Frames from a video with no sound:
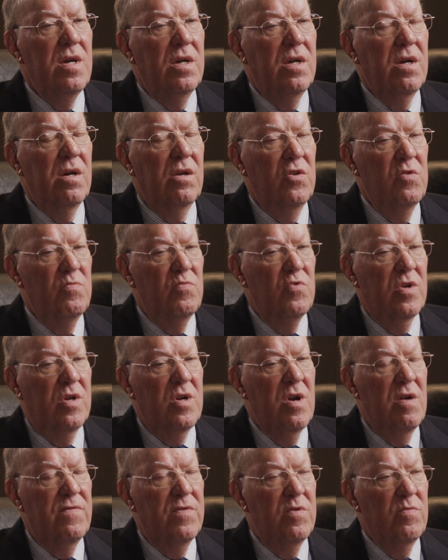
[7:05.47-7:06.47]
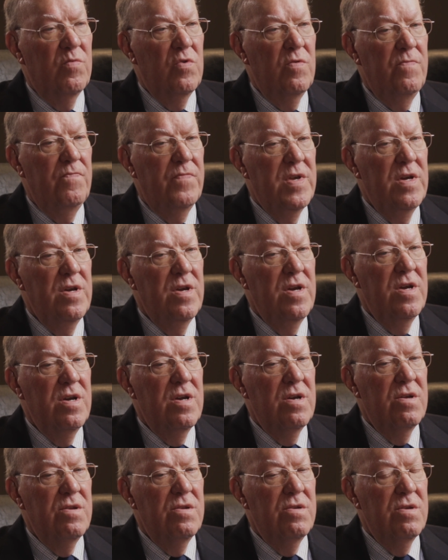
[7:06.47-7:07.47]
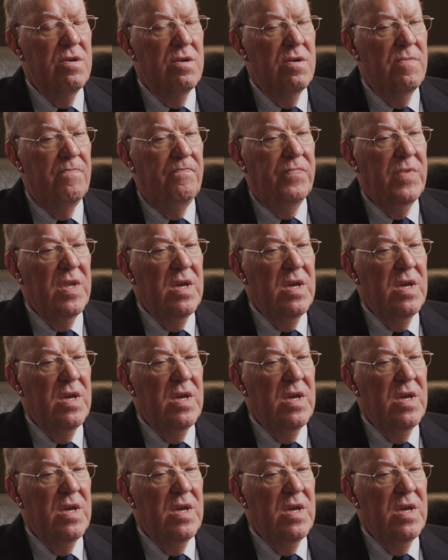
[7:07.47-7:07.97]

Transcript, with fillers: got a little more comfortable, and uh,